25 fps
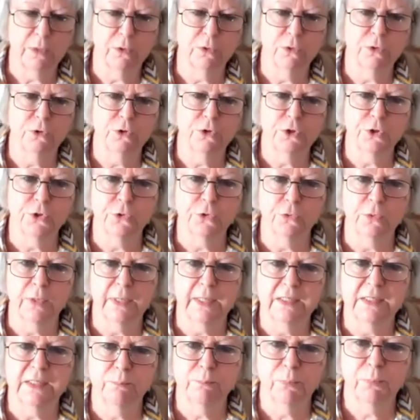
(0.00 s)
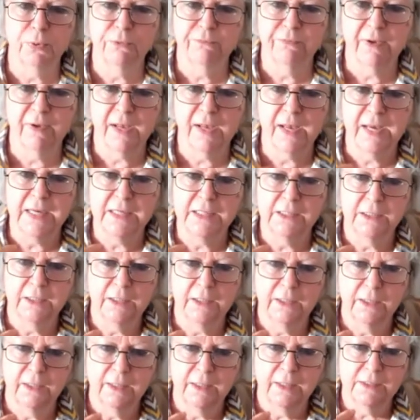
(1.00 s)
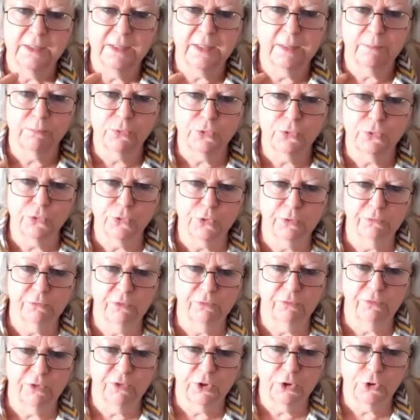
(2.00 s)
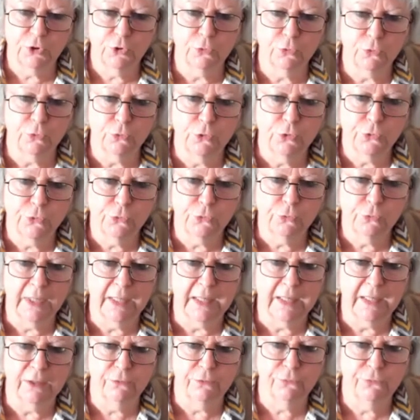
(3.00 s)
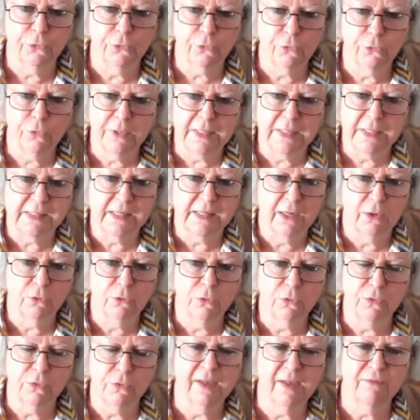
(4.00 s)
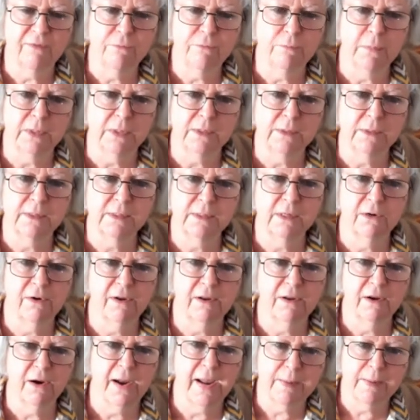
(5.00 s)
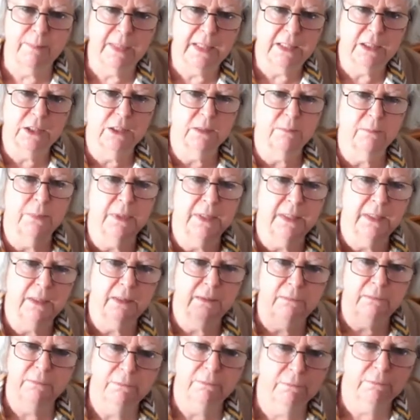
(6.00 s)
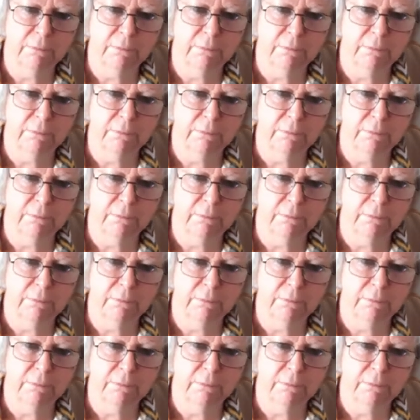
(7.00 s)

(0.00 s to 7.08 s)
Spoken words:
we could do is provide some sort of a virtual toolkit for all these local governments that are aiming to be